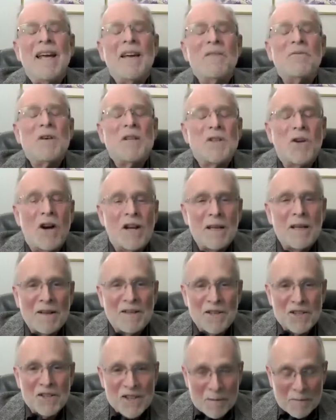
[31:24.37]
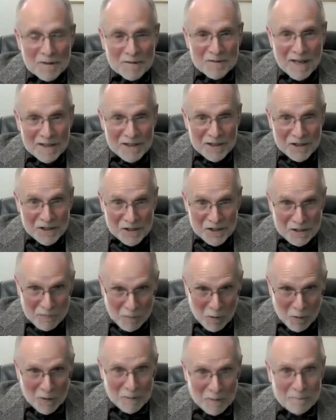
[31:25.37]
if we're talking about the summer of
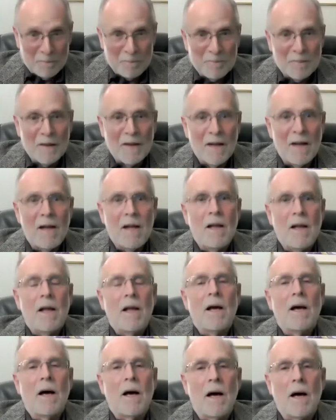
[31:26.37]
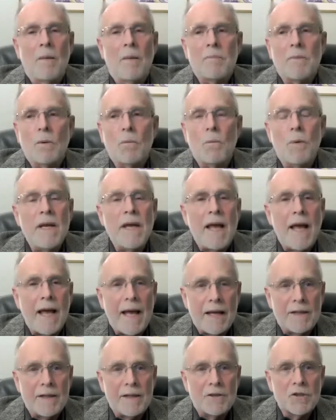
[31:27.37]
1964, we
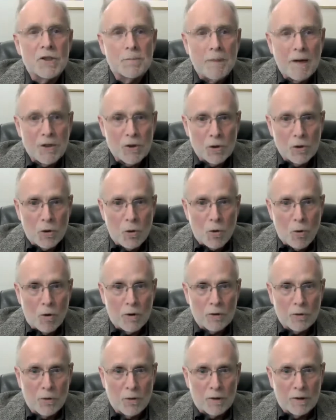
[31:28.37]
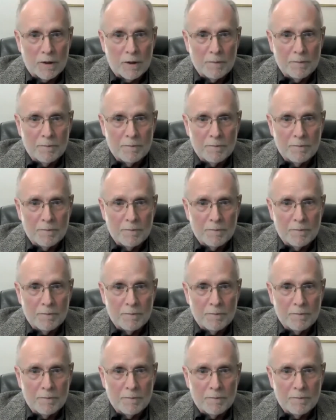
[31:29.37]
had the special court order